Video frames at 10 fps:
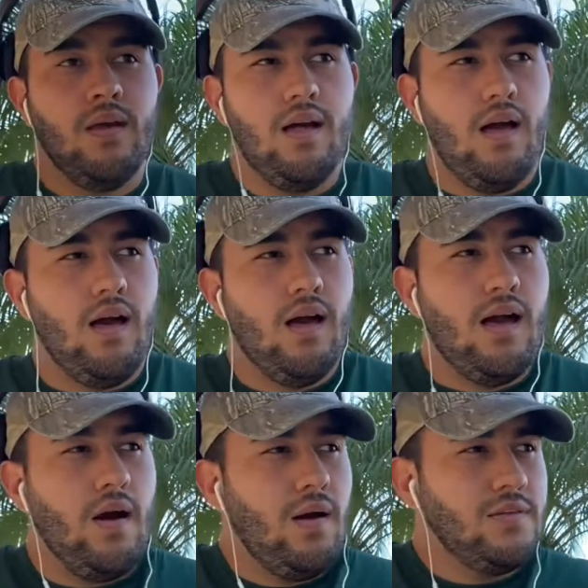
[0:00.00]

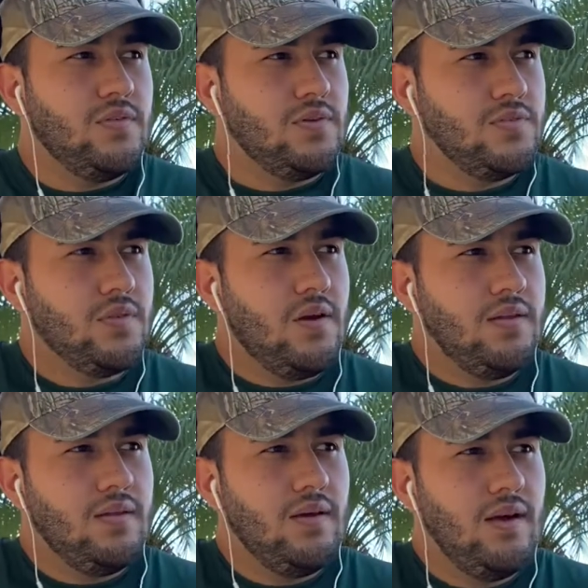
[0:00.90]
How I first started,
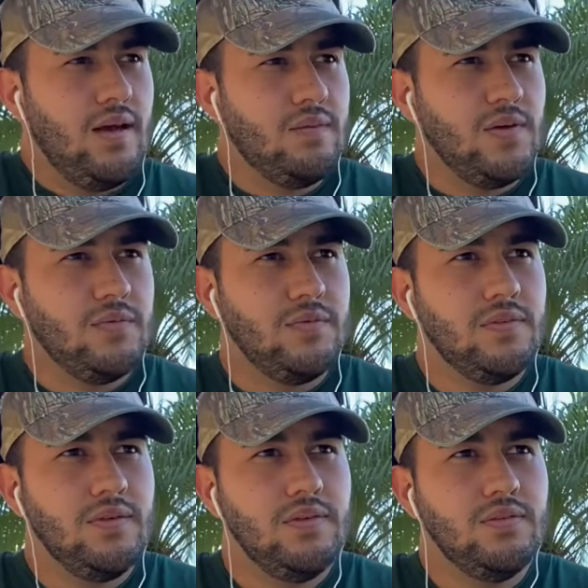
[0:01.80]
I had my
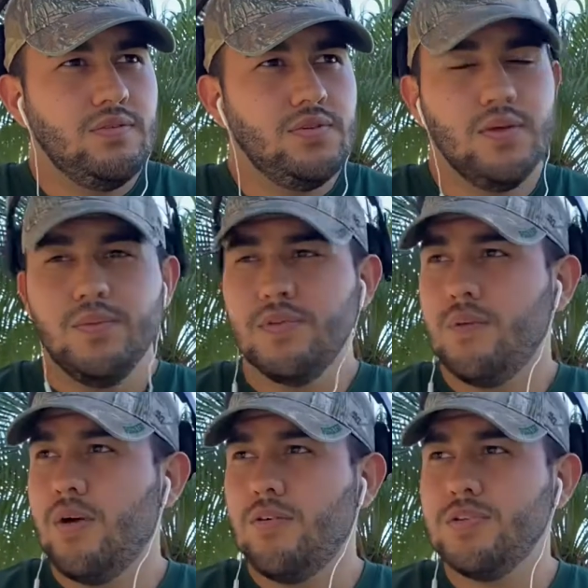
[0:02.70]
15 gems.
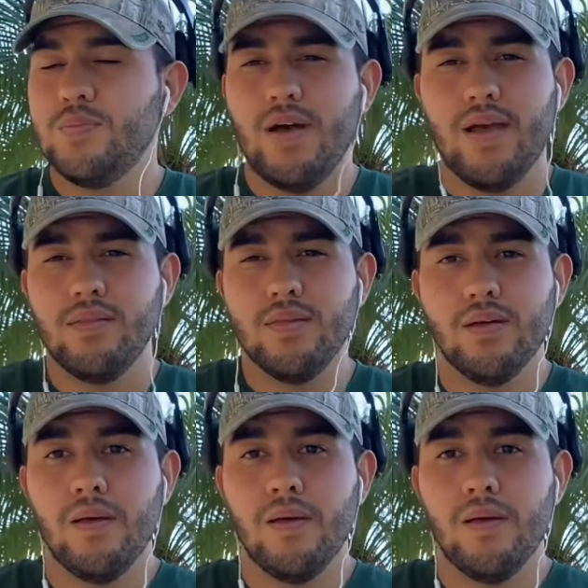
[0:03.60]
I was buying the